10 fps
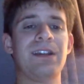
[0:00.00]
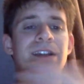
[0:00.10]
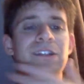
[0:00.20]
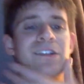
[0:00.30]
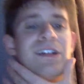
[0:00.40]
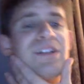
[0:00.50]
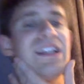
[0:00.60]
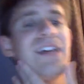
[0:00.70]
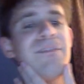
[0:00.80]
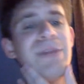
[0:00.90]
She ended up saying
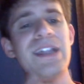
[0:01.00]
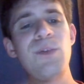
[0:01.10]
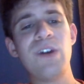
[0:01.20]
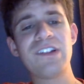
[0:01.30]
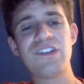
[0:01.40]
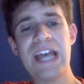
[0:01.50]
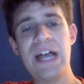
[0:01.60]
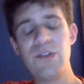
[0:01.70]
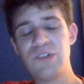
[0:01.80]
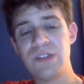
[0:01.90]
that if Bayley wants a
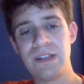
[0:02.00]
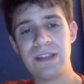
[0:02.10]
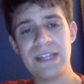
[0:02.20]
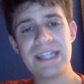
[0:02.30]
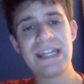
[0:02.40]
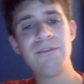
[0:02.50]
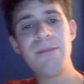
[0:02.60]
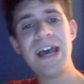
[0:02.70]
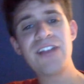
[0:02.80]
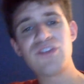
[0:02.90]
challenge, they can have a
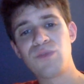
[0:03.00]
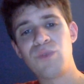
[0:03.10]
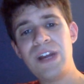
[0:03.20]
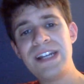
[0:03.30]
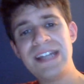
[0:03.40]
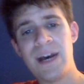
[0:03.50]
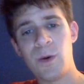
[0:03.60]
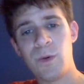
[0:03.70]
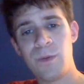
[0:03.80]
match right now.